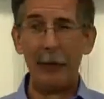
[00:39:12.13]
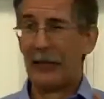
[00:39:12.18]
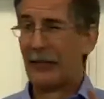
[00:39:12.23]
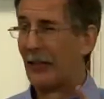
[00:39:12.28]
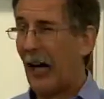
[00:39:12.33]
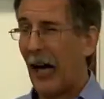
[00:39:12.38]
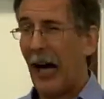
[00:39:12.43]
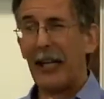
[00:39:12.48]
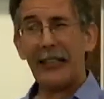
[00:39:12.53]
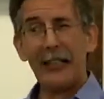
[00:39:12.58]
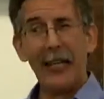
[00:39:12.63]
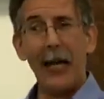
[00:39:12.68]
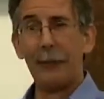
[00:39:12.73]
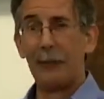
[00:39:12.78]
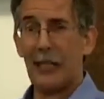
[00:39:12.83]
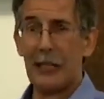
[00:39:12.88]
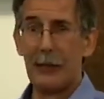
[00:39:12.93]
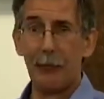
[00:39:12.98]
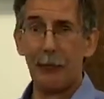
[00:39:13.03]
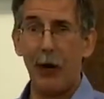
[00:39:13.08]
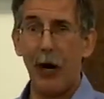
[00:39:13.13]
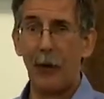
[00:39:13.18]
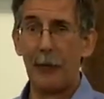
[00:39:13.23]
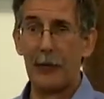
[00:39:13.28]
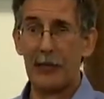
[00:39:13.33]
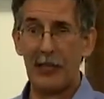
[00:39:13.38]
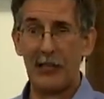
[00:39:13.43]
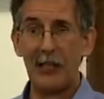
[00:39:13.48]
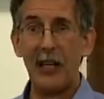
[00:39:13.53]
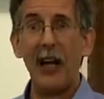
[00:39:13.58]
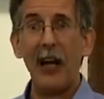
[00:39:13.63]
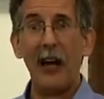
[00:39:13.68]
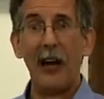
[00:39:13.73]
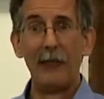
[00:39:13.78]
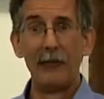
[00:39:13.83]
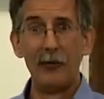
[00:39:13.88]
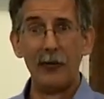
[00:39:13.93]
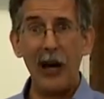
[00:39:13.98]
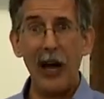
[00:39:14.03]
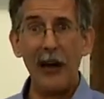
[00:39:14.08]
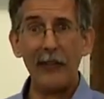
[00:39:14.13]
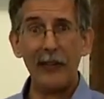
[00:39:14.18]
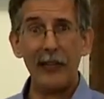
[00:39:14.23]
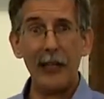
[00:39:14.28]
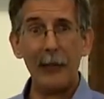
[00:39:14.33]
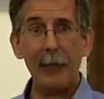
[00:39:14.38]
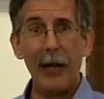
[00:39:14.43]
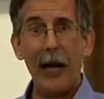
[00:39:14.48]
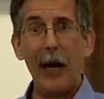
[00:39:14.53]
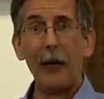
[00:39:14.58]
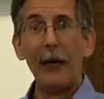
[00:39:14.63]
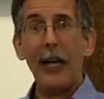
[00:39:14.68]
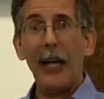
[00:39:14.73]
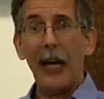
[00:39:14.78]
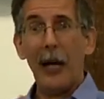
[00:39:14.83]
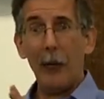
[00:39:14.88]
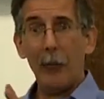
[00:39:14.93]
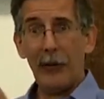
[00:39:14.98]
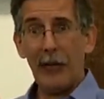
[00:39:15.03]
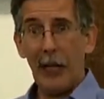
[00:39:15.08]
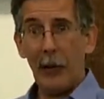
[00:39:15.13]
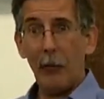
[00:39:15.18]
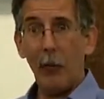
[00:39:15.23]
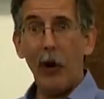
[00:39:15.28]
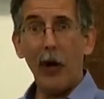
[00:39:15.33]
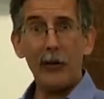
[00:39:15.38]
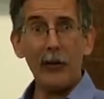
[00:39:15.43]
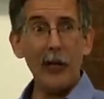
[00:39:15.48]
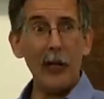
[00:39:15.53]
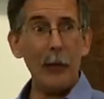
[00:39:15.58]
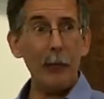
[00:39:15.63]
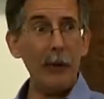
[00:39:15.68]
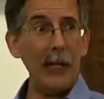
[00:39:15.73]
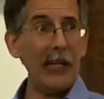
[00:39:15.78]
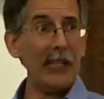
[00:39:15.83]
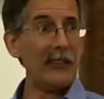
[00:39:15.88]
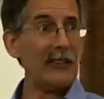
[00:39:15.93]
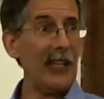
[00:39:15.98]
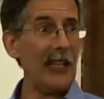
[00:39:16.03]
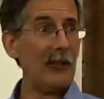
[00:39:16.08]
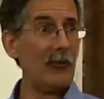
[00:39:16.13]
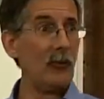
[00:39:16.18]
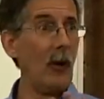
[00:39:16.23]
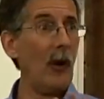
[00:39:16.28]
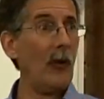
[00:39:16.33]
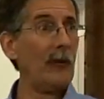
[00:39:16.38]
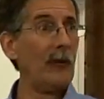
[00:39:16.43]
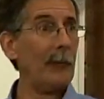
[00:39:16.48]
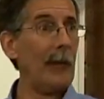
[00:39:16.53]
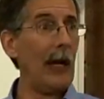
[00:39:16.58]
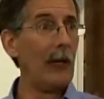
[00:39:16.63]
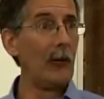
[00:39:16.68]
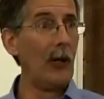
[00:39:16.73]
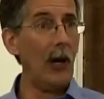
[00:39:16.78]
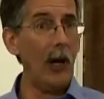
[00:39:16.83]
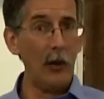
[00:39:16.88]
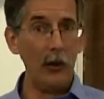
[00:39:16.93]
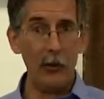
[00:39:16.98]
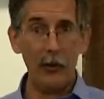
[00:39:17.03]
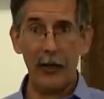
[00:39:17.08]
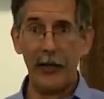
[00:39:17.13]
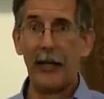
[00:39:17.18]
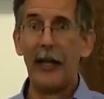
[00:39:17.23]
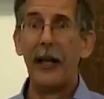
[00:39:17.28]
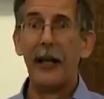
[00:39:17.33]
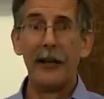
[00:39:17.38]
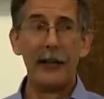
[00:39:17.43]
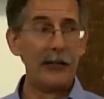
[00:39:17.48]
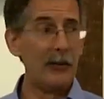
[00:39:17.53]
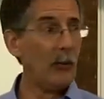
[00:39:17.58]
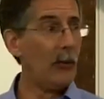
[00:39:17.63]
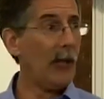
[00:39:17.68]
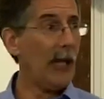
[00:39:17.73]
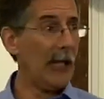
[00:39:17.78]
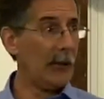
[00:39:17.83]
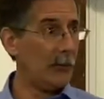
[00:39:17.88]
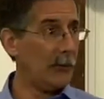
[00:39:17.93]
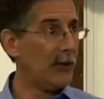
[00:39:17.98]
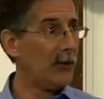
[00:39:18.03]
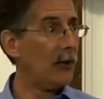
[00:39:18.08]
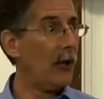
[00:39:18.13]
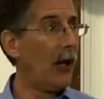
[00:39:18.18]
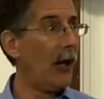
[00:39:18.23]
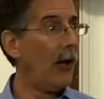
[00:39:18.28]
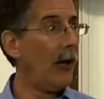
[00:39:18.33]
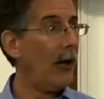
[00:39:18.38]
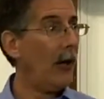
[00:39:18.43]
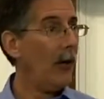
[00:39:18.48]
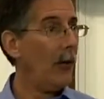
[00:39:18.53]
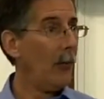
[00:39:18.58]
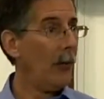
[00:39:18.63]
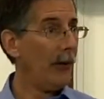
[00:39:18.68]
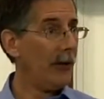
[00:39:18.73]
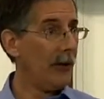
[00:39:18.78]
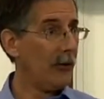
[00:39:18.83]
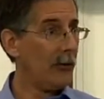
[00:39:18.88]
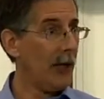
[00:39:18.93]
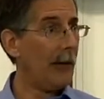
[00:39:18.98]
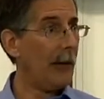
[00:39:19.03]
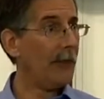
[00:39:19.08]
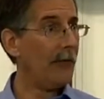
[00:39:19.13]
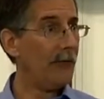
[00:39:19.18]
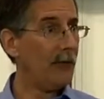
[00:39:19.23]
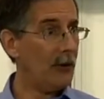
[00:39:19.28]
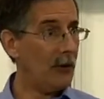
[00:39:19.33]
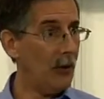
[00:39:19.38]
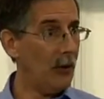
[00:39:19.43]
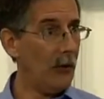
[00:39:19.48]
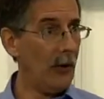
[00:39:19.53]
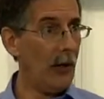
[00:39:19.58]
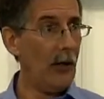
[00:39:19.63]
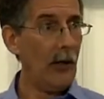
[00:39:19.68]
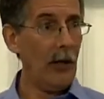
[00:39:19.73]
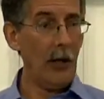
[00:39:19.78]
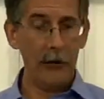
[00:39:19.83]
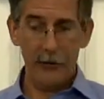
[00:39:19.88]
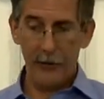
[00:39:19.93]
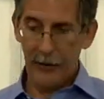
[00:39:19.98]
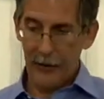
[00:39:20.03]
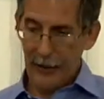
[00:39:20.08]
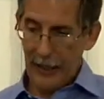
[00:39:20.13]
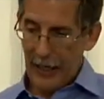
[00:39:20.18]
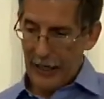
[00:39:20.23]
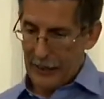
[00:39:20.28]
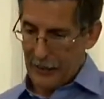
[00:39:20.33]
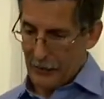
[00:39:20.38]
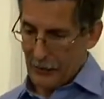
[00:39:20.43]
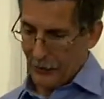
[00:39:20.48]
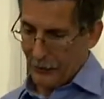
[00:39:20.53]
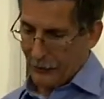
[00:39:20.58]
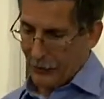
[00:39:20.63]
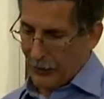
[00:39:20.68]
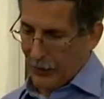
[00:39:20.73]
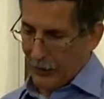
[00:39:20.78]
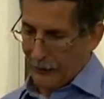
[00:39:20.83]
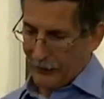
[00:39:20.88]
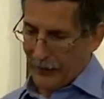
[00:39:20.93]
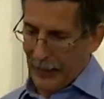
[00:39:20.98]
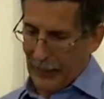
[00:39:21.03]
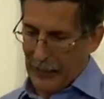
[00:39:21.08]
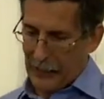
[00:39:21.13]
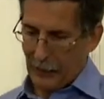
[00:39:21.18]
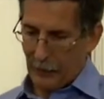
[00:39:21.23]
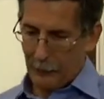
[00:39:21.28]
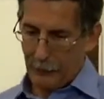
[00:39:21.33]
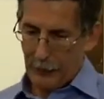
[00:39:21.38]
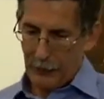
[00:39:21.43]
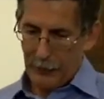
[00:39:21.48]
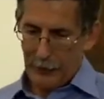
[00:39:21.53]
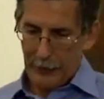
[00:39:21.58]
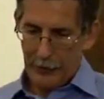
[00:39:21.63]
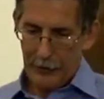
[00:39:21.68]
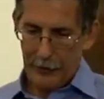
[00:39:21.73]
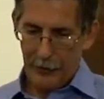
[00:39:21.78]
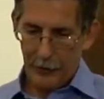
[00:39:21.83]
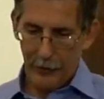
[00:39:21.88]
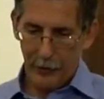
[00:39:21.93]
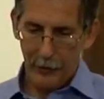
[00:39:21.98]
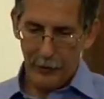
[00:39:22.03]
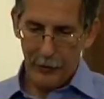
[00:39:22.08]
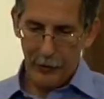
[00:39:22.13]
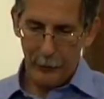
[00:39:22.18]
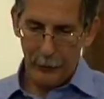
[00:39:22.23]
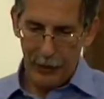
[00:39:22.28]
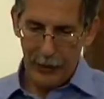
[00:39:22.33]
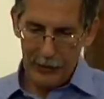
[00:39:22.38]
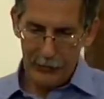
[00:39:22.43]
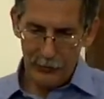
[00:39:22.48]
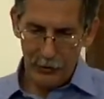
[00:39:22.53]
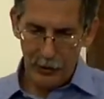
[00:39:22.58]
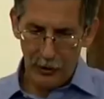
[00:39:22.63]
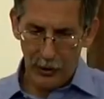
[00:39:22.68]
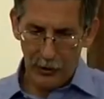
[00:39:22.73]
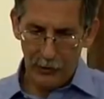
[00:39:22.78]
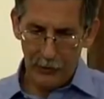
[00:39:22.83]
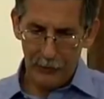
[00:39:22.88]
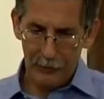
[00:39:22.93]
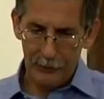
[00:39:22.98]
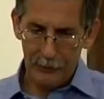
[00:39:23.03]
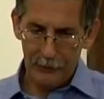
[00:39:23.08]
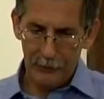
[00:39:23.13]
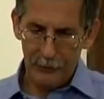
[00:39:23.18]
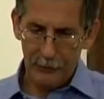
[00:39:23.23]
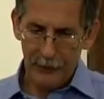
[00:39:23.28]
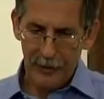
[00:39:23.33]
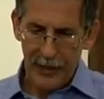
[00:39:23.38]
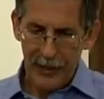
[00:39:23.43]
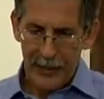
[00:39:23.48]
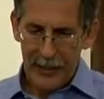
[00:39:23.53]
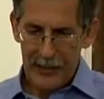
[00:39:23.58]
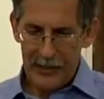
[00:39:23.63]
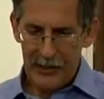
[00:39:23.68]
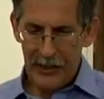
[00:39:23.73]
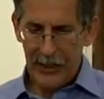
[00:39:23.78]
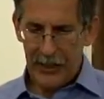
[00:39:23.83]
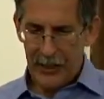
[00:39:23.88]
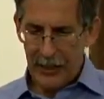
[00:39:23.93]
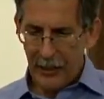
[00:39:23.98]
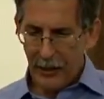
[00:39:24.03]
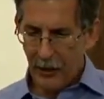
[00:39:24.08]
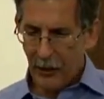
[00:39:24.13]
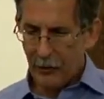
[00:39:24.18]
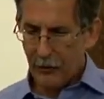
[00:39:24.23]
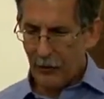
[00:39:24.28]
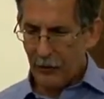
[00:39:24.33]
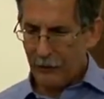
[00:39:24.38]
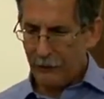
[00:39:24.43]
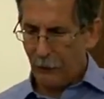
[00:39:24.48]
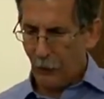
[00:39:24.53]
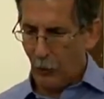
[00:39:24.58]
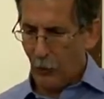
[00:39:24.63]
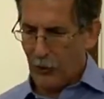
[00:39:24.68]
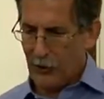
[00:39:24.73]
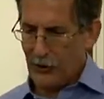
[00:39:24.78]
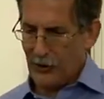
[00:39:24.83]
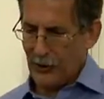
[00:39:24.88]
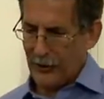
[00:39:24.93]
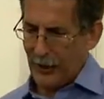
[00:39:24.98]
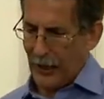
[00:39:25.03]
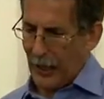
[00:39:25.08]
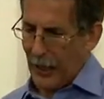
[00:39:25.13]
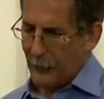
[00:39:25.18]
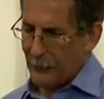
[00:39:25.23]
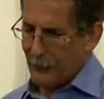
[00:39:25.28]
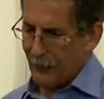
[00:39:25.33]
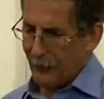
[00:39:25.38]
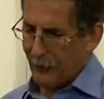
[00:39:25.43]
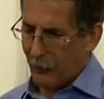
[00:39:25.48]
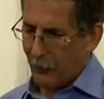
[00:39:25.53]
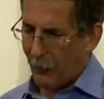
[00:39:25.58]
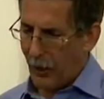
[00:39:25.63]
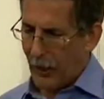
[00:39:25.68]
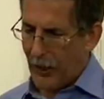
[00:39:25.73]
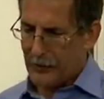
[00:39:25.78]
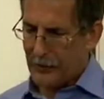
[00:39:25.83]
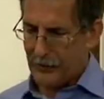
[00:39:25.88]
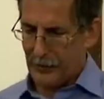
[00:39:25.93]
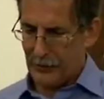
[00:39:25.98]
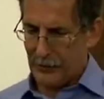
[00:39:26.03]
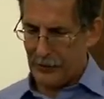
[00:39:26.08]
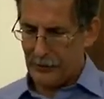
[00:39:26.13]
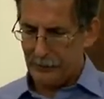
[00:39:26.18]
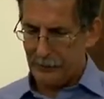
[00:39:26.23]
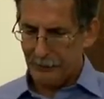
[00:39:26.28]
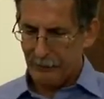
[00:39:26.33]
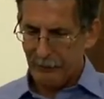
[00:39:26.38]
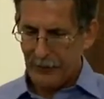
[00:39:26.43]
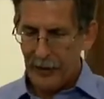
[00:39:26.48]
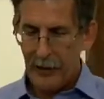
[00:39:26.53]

him, but God kept his promises of driving them out. And when they walked in obedience, they drove them out utterly, as we saw with the tribe of Judah under the guidance of, of Caleb, their, their patriarch. You see, character forged in times of crisis